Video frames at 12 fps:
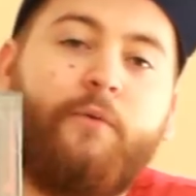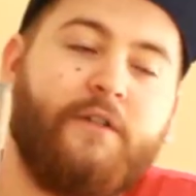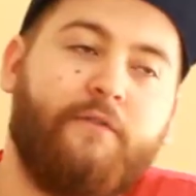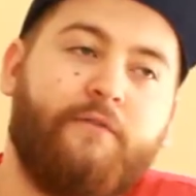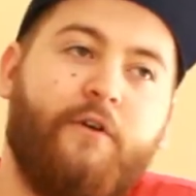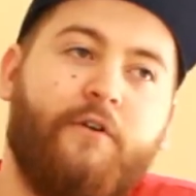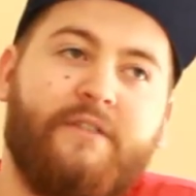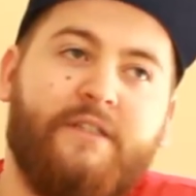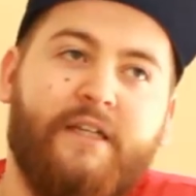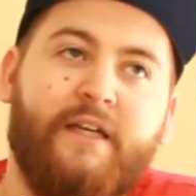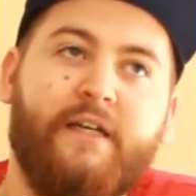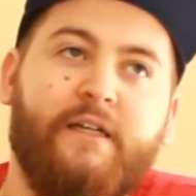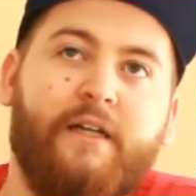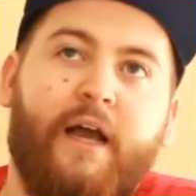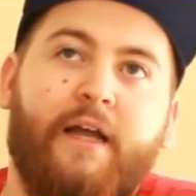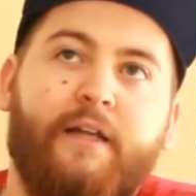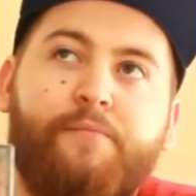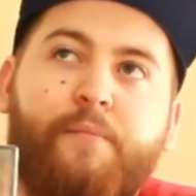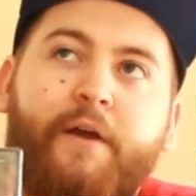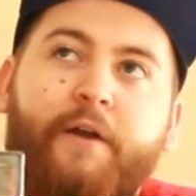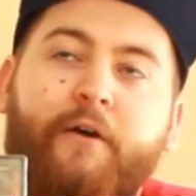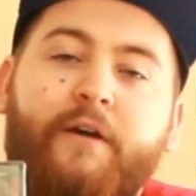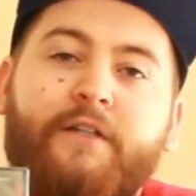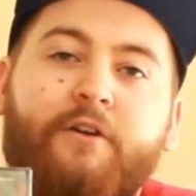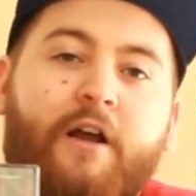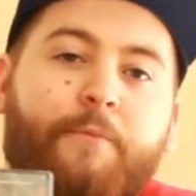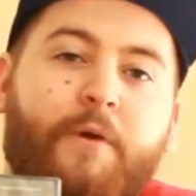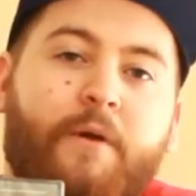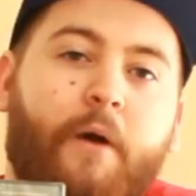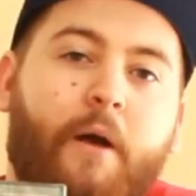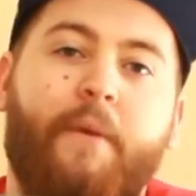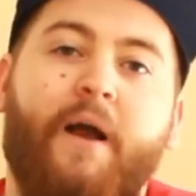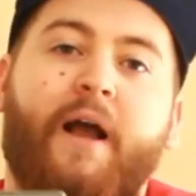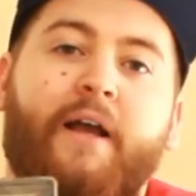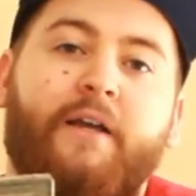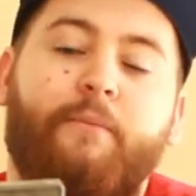which I've not seen and might not entirely be my bag.